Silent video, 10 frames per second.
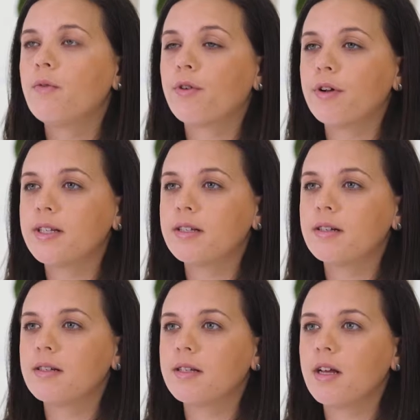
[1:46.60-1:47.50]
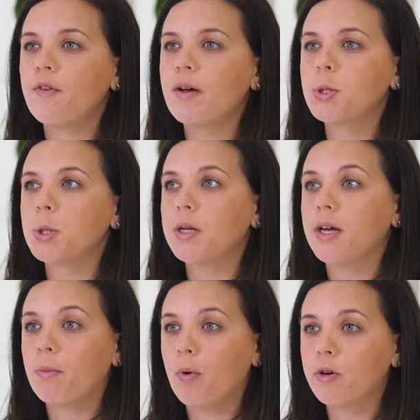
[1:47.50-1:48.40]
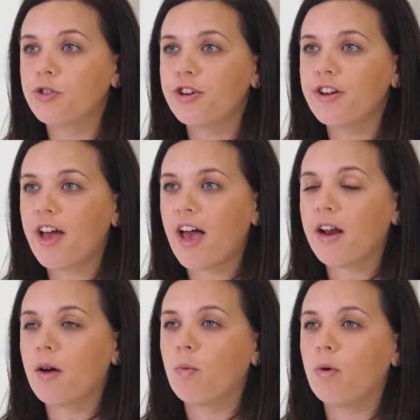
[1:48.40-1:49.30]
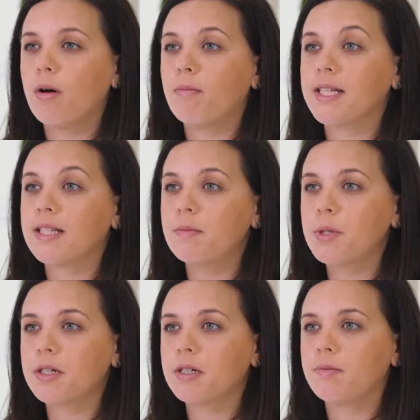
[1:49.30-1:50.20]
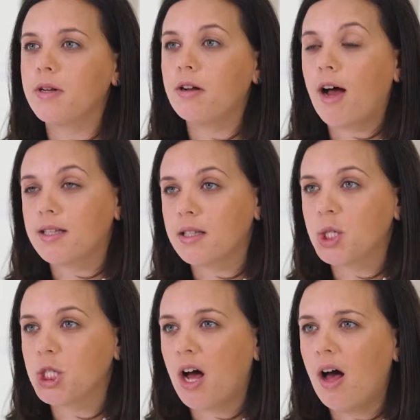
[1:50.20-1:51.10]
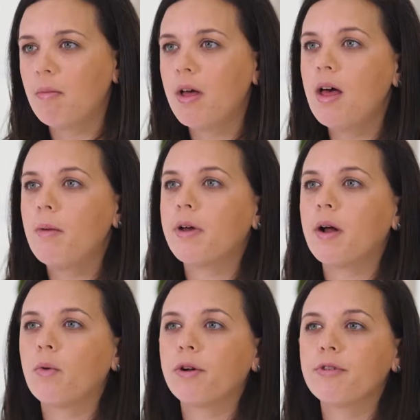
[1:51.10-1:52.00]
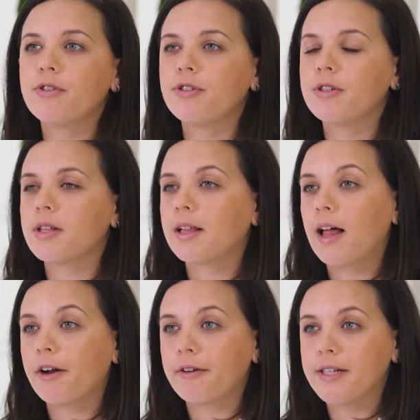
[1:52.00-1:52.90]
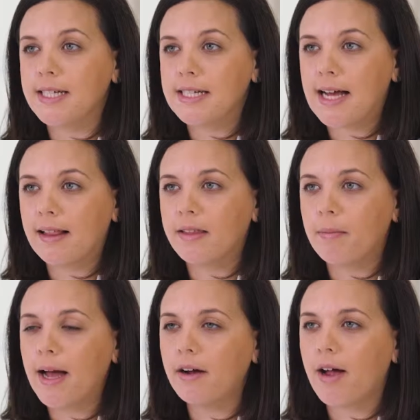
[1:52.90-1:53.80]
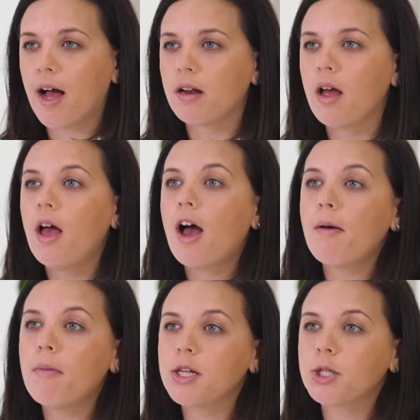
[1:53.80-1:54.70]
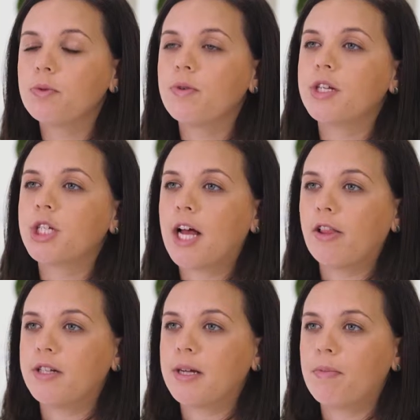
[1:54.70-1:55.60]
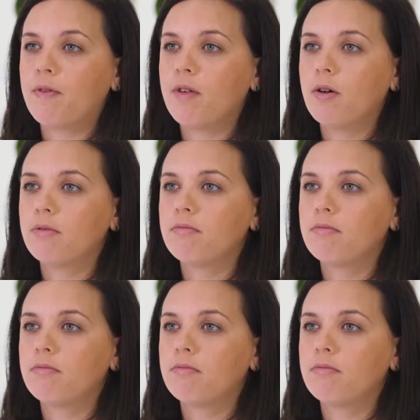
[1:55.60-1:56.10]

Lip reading: For instance, if I'm shooting a portrait and I want my subject to be nice and sharp, but I want to reduce the clutter and detail in the background, I might shoot with a shallow depth of field,